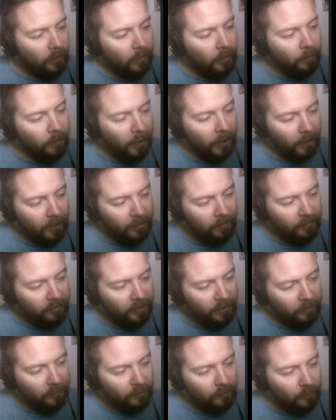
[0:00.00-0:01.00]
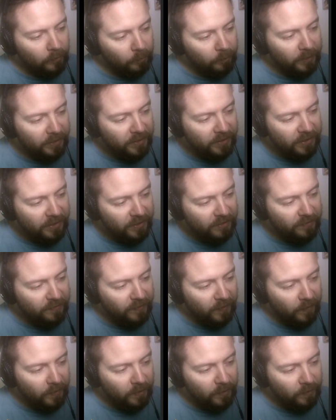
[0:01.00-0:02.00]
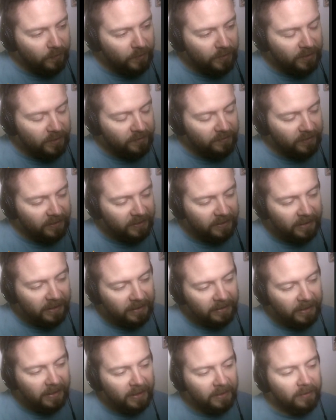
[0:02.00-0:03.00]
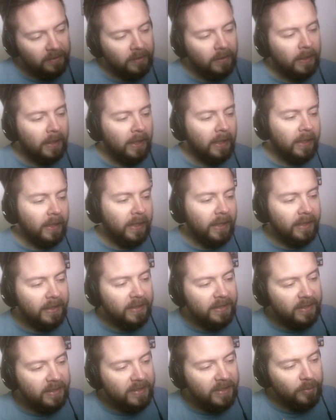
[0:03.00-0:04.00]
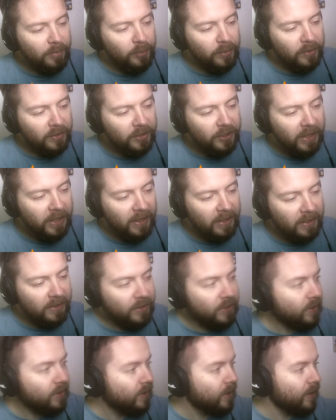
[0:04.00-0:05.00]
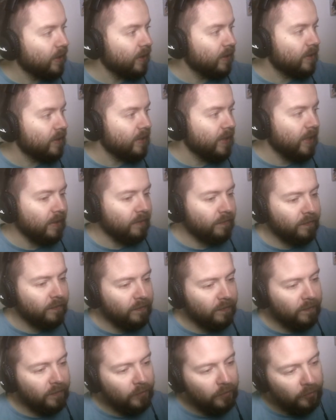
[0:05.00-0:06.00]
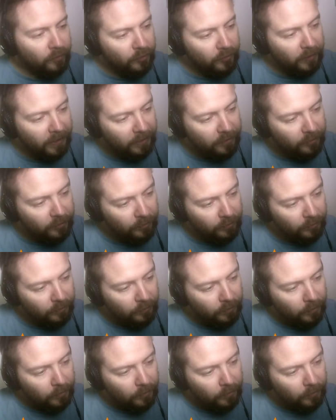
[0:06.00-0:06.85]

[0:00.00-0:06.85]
marketing business photos and things like that. And it's a separate challenge in itself to try to